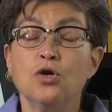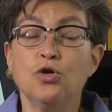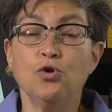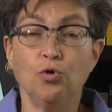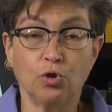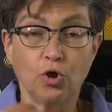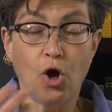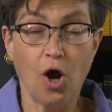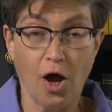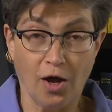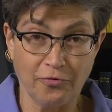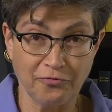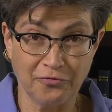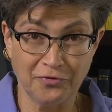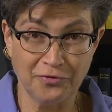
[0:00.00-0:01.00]
you'll
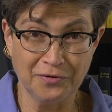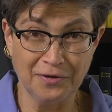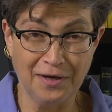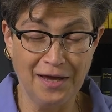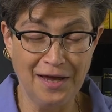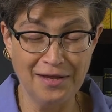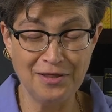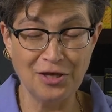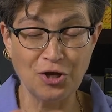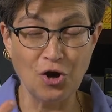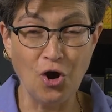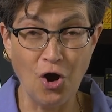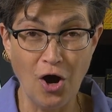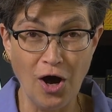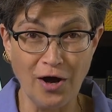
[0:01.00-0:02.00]
cough. And the
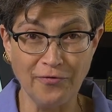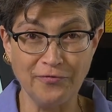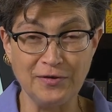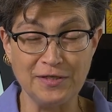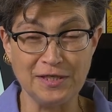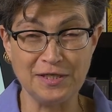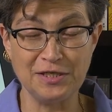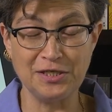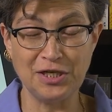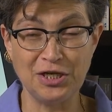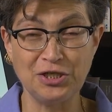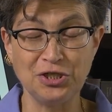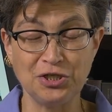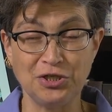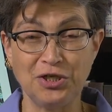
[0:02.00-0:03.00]
cough is
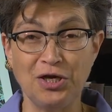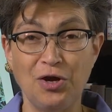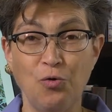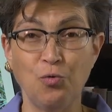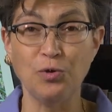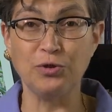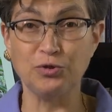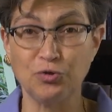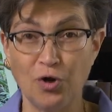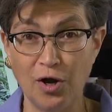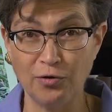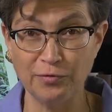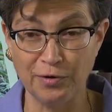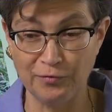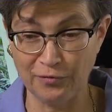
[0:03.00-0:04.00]
essentially a
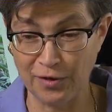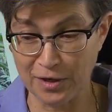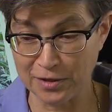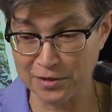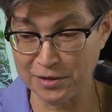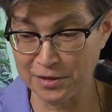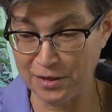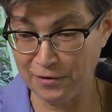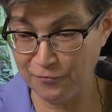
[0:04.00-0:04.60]
withdrawal reflex.